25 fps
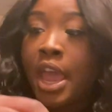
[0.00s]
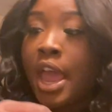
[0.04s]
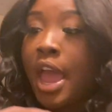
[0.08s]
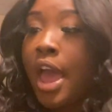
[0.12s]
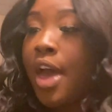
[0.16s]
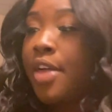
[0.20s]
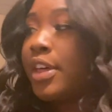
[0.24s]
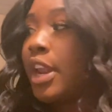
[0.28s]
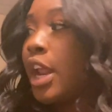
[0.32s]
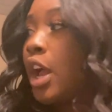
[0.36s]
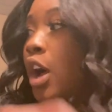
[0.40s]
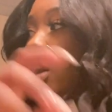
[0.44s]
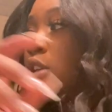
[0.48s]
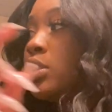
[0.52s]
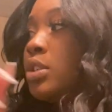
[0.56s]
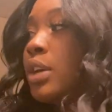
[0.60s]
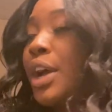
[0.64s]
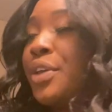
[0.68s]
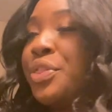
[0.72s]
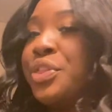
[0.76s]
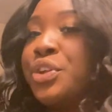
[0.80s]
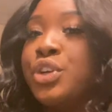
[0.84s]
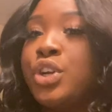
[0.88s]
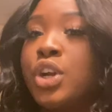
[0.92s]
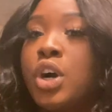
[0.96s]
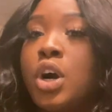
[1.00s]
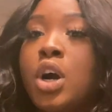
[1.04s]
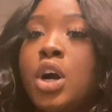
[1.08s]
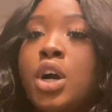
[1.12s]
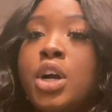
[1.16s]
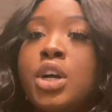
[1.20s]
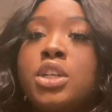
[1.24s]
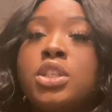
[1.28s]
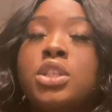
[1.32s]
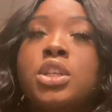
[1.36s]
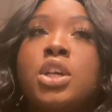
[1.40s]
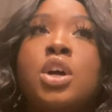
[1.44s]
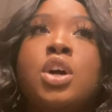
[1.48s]
And then I also got the
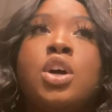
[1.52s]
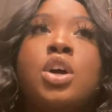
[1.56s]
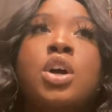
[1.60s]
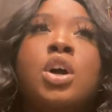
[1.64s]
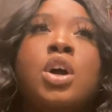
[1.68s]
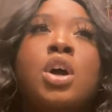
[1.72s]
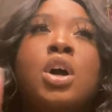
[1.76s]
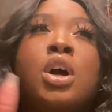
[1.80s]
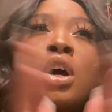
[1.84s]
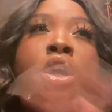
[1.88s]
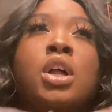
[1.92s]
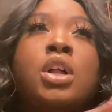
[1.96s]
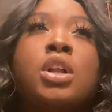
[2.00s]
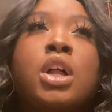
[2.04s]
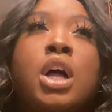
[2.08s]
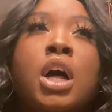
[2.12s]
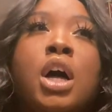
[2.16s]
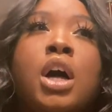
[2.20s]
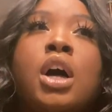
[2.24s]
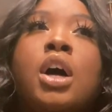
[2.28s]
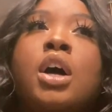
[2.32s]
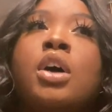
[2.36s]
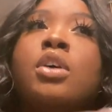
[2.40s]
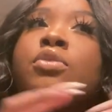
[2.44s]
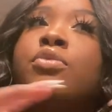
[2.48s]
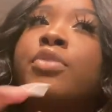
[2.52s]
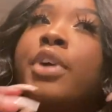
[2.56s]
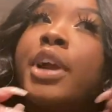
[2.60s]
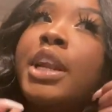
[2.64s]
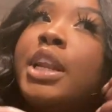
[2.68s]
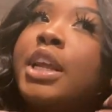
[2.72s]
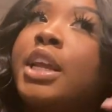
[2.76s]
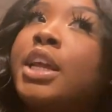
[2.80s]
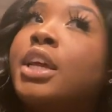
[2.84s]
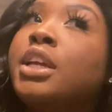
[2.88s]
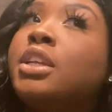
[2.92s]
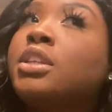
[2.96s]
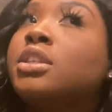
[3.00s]
NARS
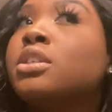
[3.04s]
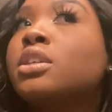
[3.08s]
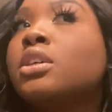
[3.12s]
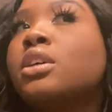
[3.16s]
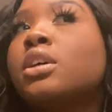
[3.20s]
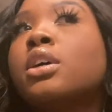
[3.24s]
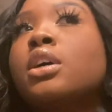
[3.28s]
Radiant